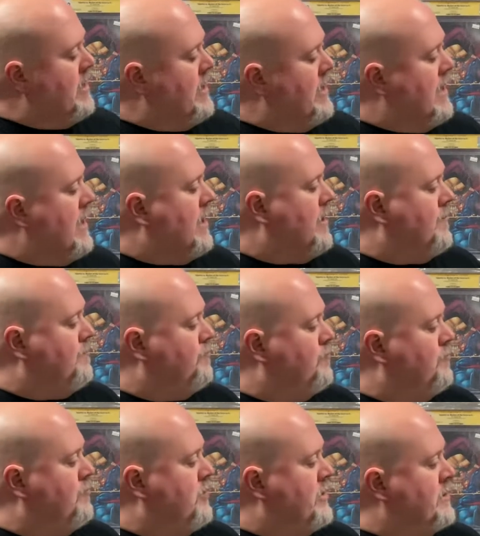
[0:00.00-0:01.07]

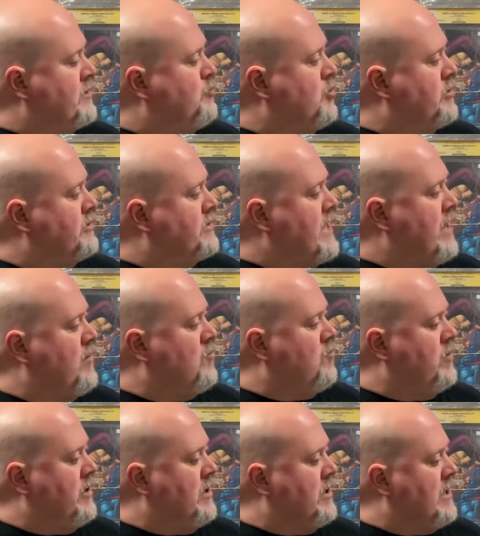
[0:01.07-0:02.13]
but this book has gotten
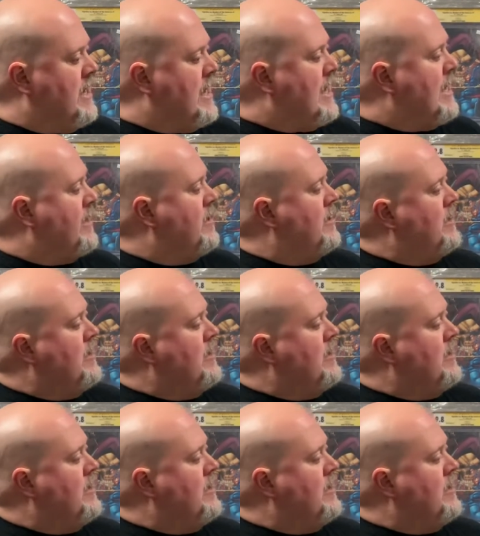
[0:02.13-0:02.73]
really hot,